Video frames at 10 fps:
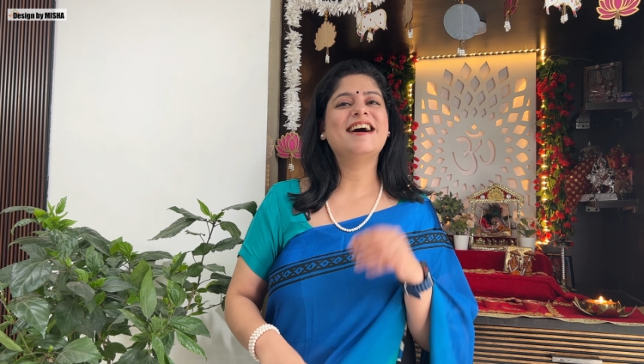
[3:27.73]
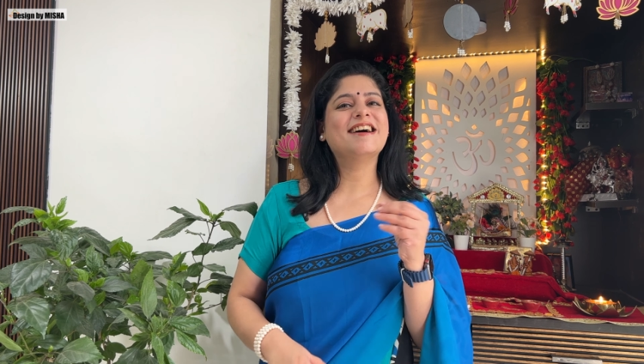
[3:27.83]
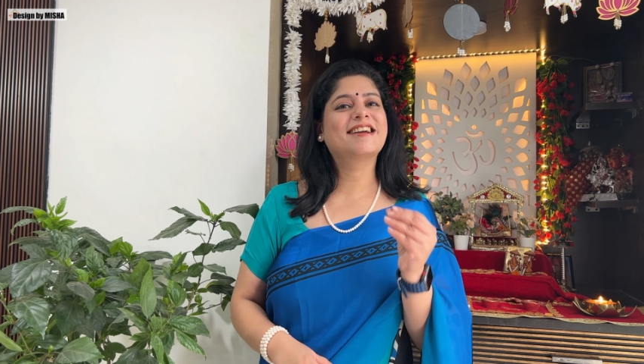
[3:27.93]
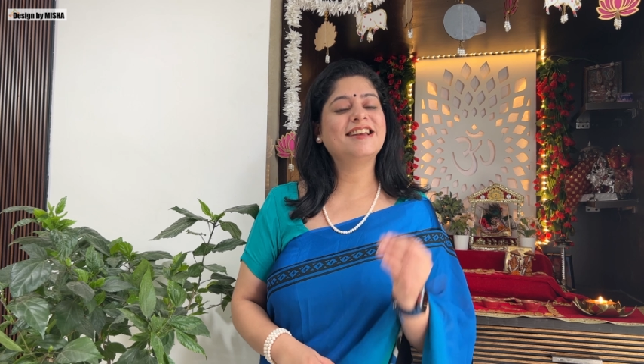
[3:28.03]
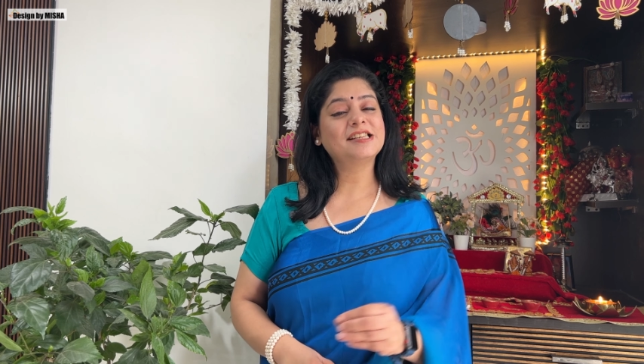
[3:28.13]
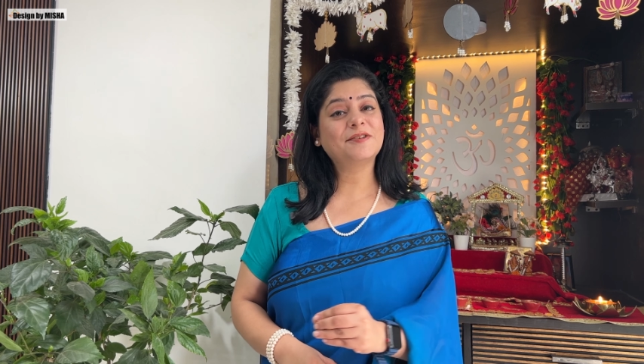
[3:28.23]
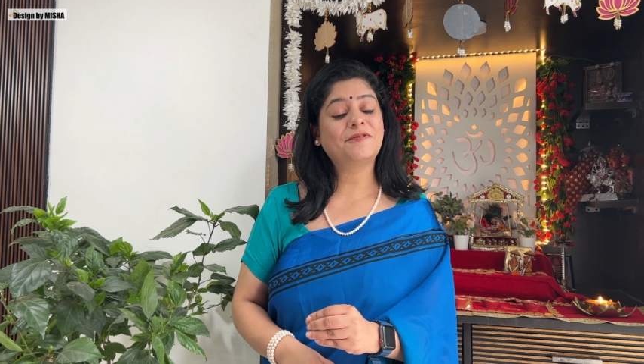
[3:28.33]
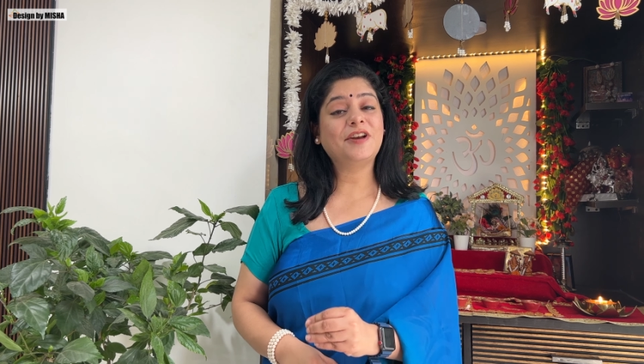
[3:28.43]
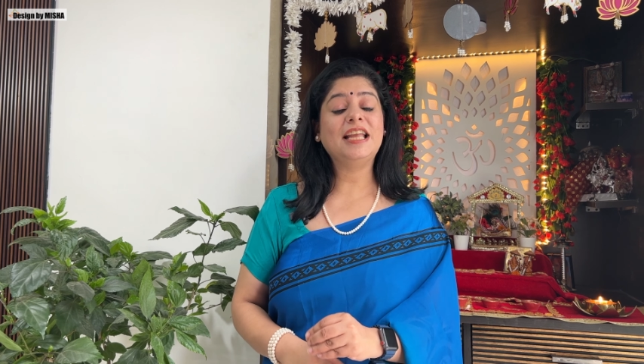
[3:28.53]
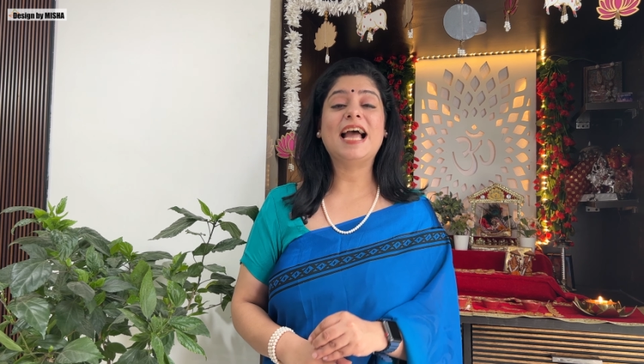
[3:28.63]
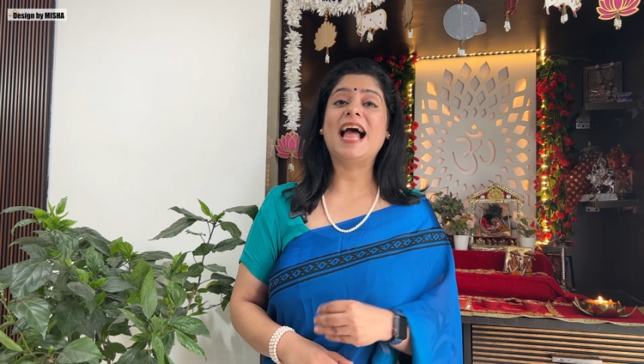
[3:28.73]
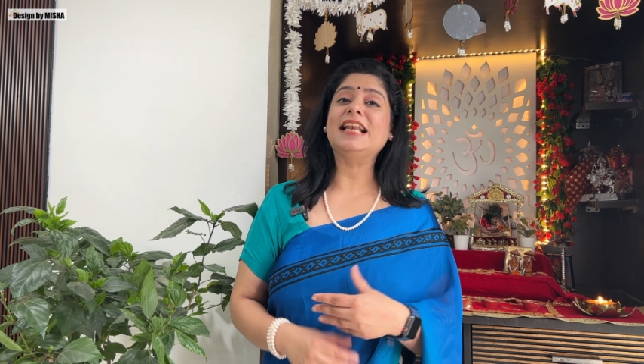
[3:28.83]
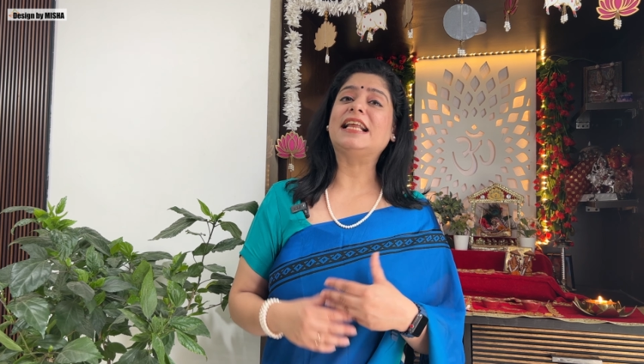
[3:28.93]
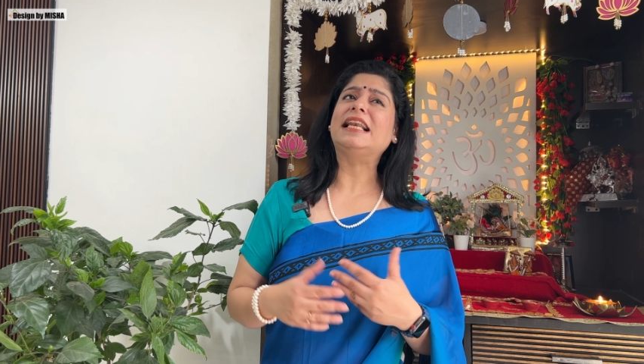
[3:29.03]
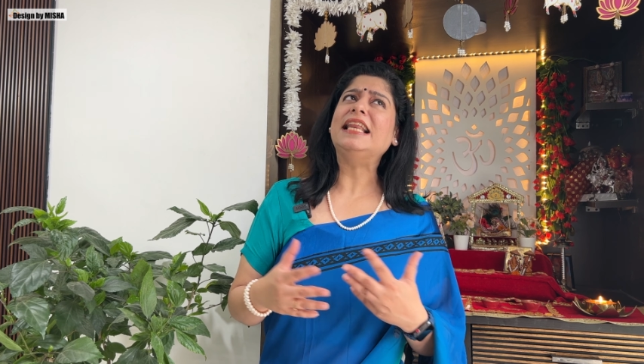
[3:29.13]
A clutter-free
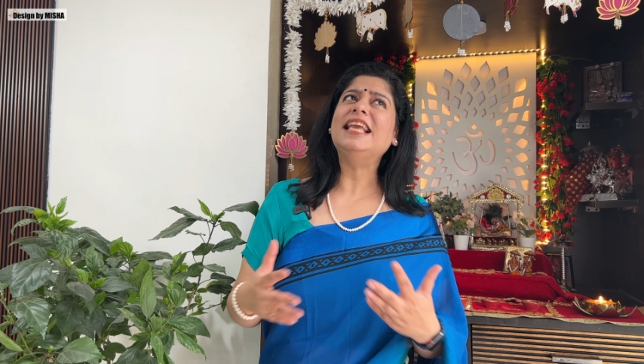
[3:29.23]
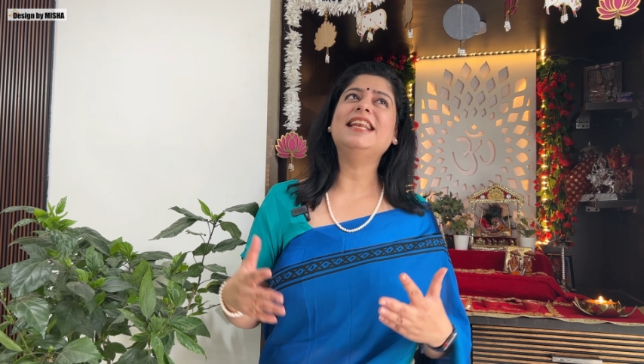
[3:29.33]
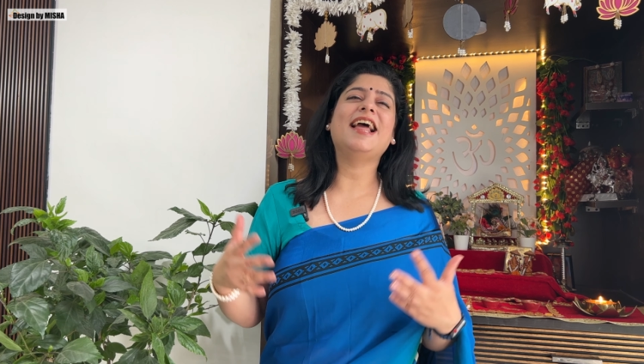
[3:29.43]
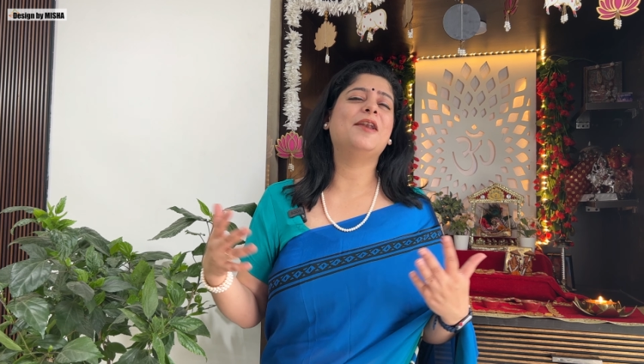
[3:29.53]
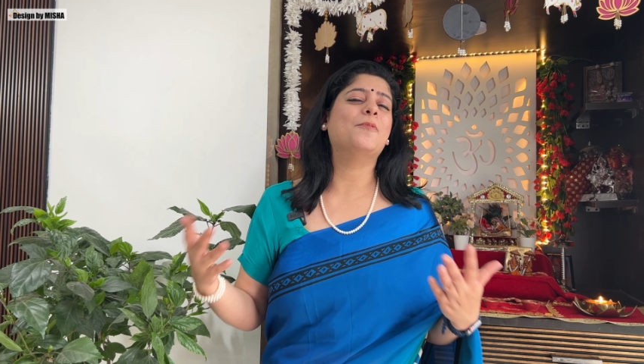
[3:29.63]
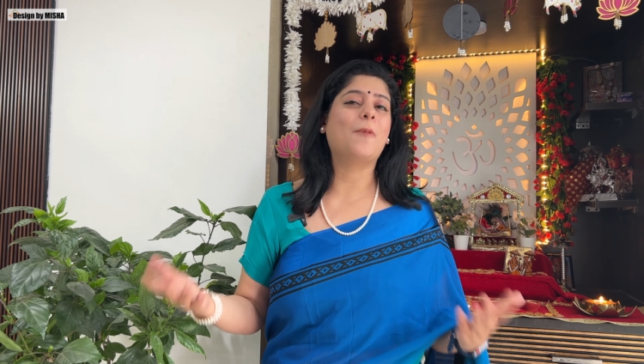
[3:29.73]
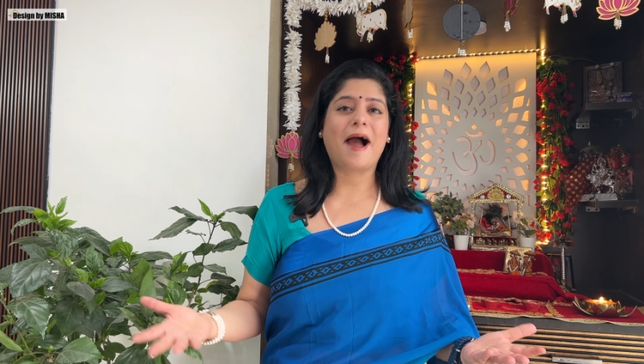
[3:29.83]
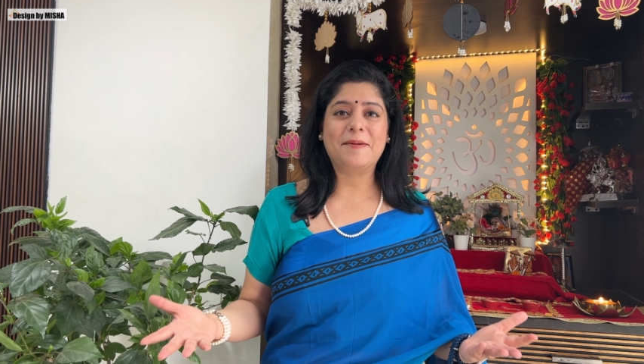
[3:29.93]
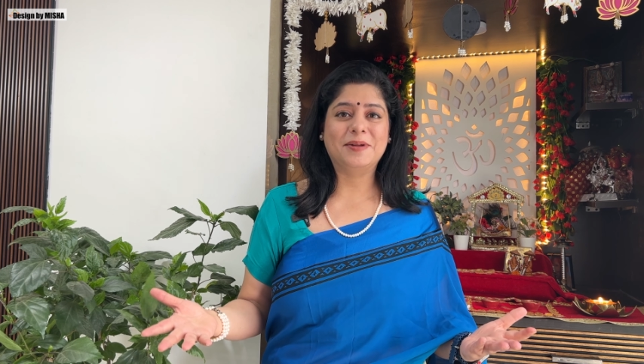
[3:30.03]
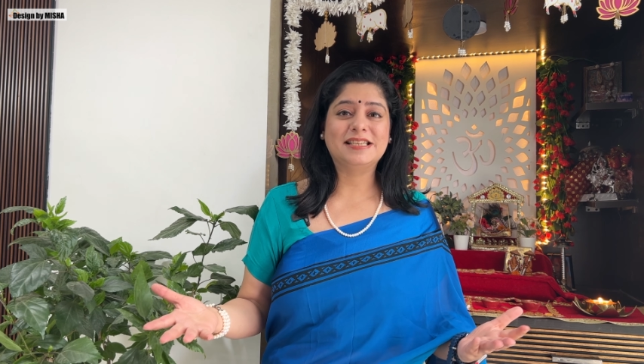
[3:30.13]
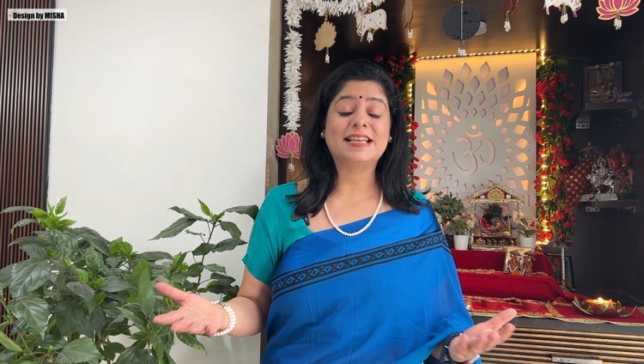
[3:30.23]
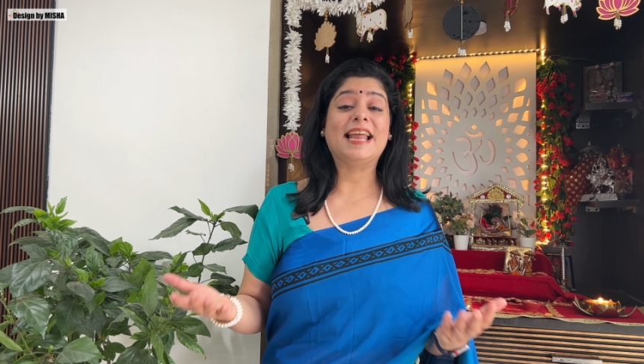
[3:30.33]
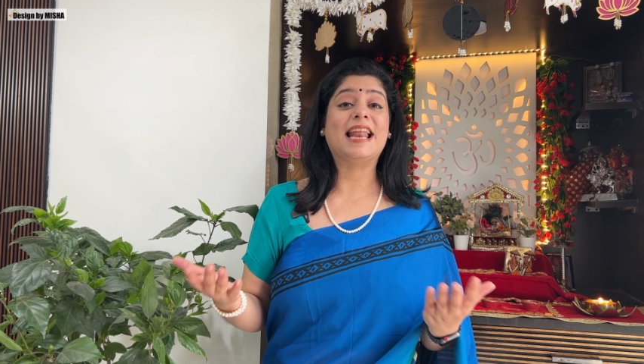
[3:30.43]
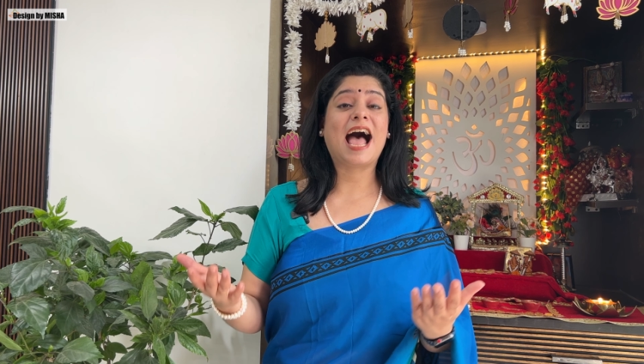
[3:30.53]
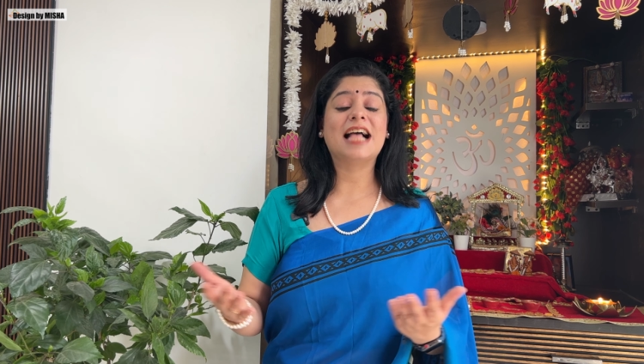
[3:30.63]
and clean environment
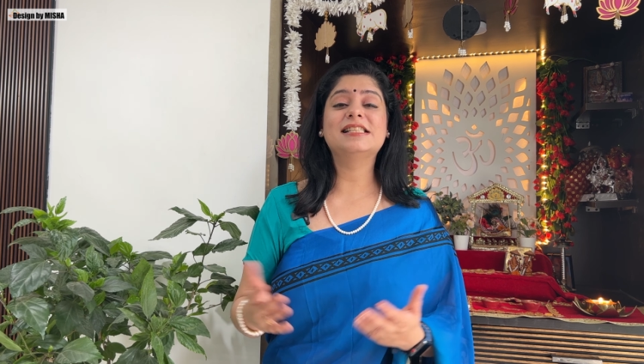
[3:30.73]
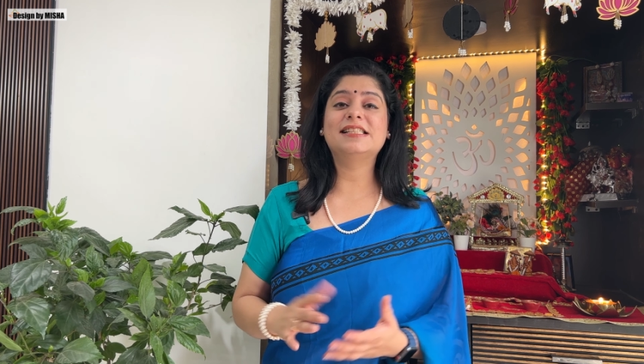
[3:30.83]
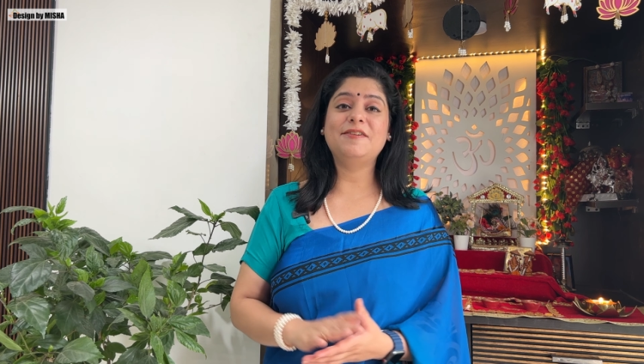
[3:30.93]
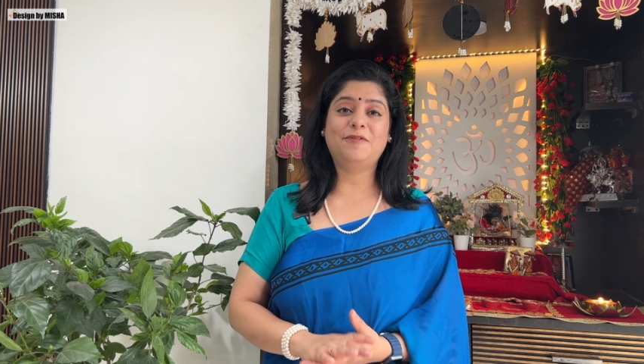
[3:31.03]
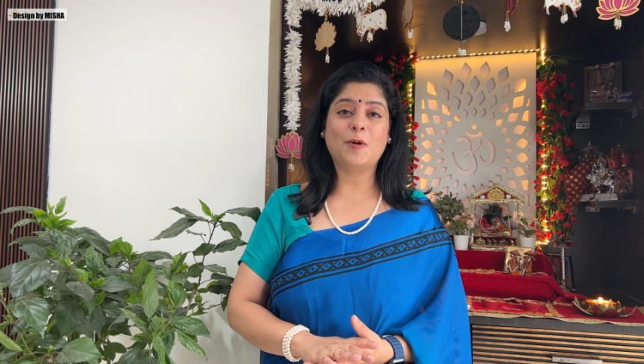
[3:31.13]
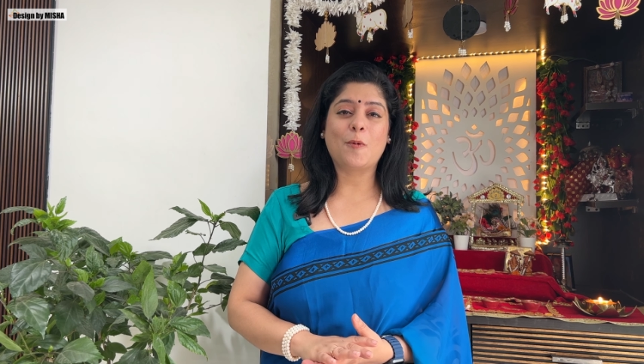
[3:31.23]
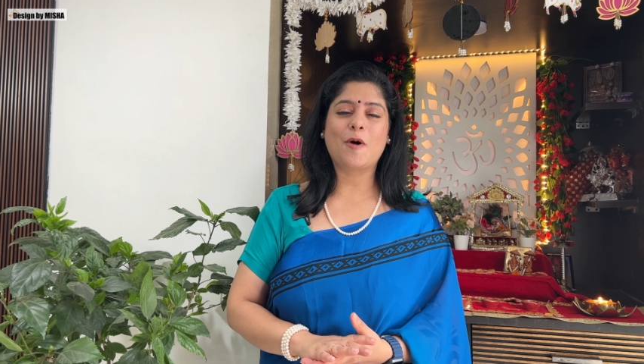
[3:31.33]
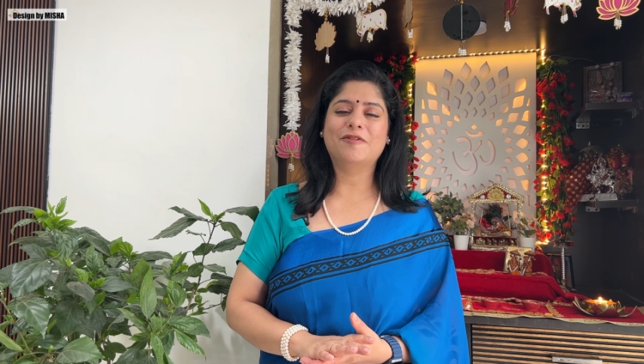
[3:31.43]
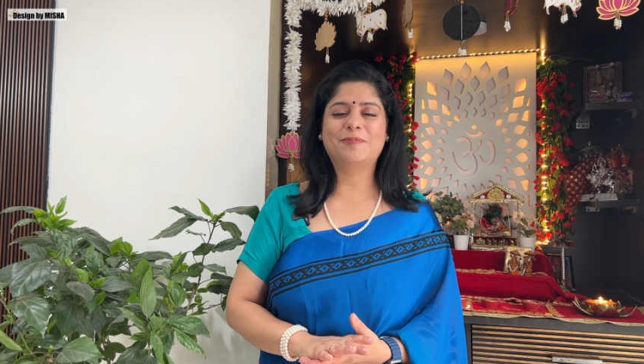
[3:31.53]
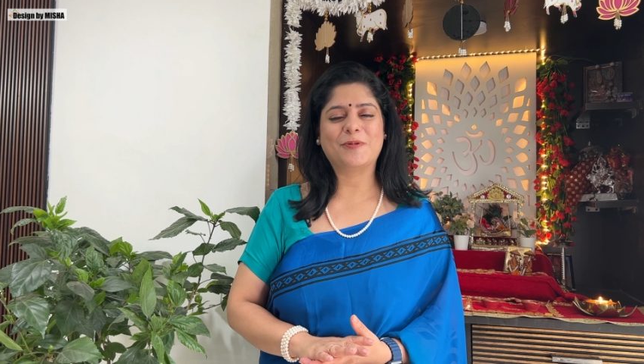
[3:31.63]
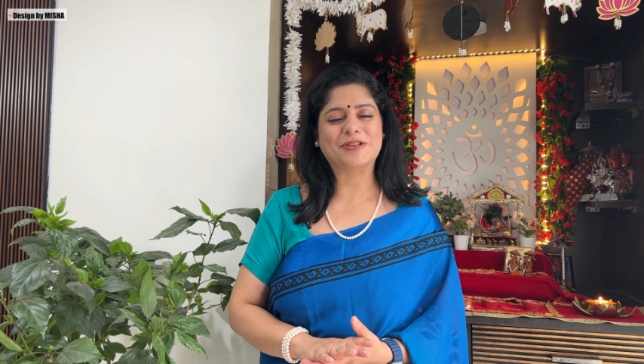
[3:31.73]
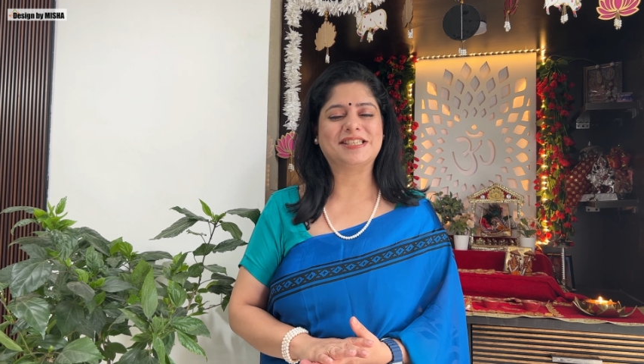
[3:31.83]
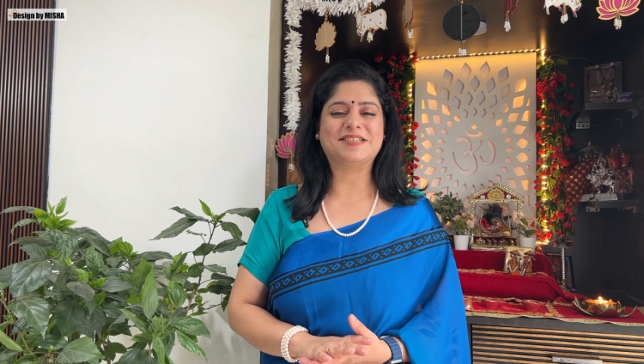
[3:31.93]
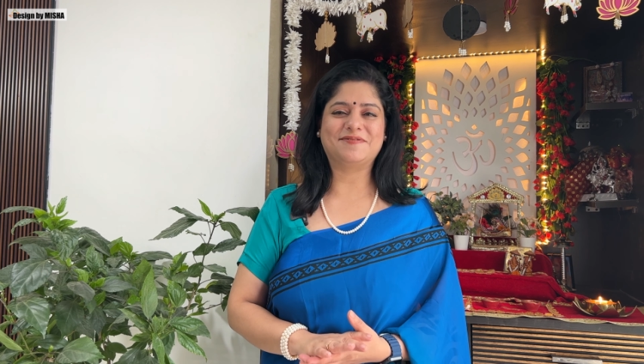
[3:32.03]
enhances the flow of positive